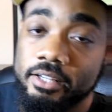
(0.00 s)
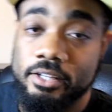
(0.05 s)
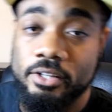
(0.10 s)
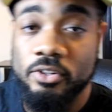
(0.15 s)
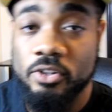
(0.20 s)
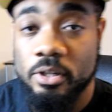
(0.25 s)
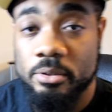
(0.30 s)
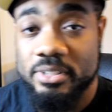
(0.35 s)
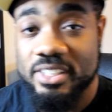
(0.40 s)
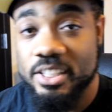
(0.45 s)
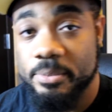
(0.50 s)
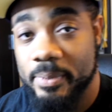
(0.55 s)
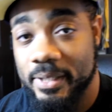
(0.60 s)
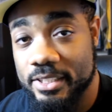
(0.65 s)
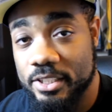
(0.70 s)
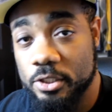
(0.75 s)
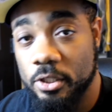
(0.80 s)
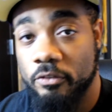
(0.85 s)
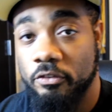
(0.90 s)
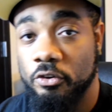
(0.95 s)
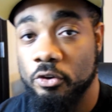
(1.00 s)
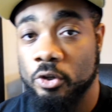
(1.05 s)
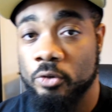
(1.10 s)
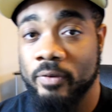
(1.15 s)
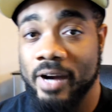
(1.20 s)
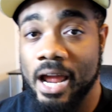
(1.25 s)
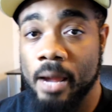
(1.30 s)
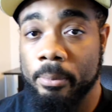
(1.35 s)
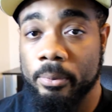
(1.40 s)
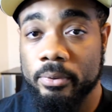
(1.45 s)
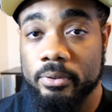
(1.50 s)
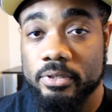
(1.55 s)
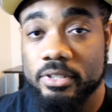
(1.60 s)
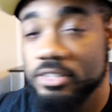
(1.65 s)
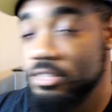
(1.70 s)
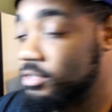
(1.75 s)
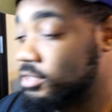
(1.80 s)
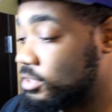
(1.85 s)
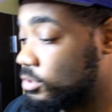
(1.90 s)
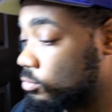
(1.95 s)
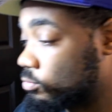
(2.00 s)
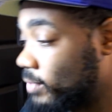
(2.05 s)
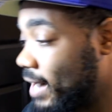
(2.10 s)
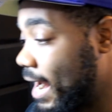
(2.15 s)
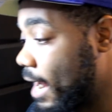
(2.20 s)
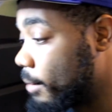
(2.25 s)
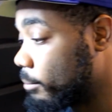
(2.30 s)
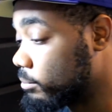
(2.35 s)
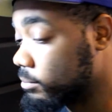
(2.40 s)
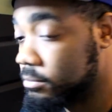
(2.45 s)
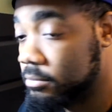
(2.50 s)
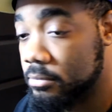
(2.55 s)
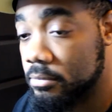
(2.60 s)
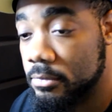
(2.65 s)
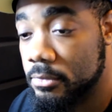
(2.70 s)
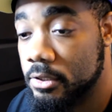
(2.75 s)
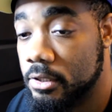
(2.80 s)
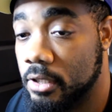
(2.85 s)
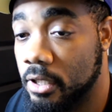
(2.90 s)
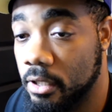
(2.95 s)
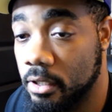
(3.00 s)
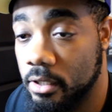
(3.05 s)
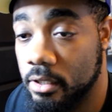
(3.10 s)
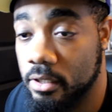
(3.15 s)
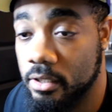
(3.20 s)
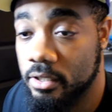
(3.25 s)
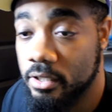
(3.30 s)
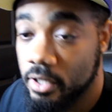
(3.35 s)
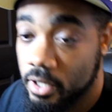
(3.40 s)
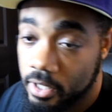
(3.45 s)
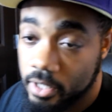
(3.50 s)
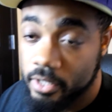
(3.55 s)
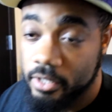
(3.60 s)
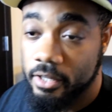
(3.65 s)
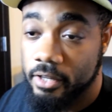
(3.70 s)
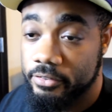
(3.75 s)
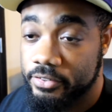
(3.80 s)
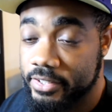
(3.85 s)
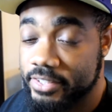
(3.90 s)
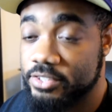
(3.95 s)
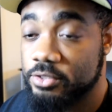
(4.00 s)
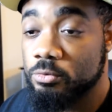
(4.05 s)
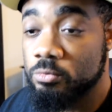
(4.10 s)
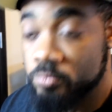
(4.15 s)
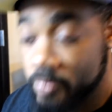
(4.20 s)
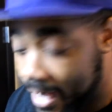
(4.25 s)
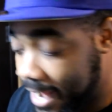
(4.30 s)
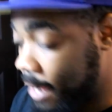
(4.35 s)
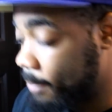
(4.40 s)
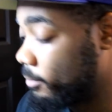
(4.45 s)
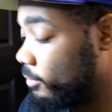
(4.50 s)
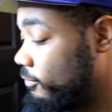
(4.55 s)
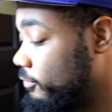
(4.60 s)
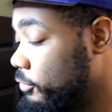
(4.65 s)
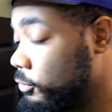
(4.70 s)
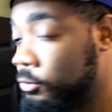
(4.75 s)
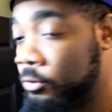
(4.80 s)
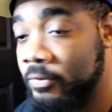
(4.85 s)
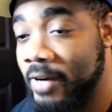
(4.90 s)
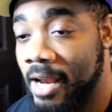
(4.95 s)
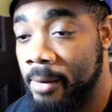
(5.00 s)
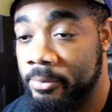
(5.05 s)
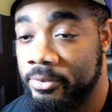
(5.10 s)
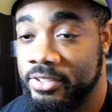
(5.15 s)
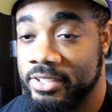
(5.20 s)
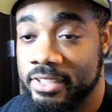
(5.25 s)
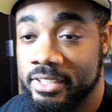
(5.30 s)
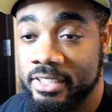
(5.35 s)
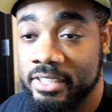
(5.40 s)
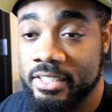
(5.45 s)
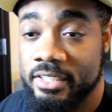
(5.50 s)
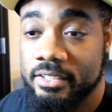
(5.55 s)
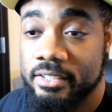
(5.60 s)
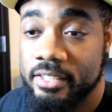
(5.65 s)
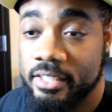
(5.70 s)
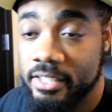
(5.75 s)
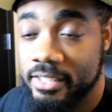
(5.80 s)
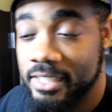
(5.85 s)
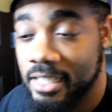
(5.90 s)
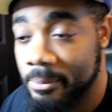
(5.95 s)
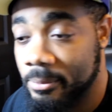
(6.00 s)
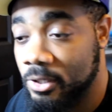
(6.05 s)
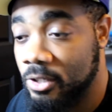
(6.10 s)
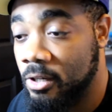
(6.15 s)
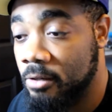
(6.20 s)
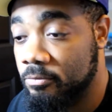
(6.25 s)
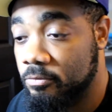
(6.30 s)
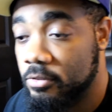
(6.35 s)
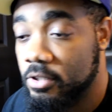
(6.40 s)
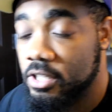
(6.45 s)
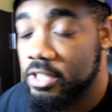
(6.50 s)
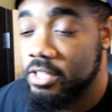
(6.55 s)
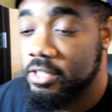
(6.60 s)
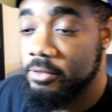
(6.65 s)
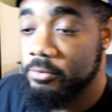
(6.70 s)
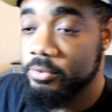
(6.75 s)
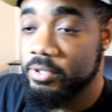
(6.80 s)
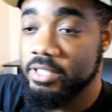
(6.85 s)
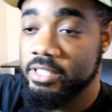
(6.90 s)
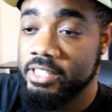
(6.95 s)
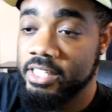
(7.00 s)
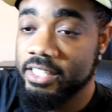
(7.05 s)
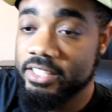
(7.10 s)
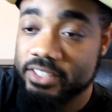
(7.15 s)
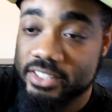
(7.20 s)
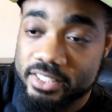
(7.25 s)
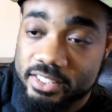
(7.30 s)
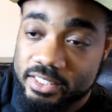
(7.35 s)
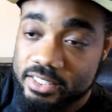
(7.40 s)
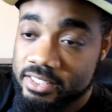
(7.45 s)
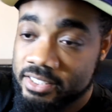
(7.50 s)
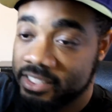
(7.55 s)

You know what I'm saying? Especially if you a rapper, it's a rap. It's a rap if you a rapper. So he coming off this.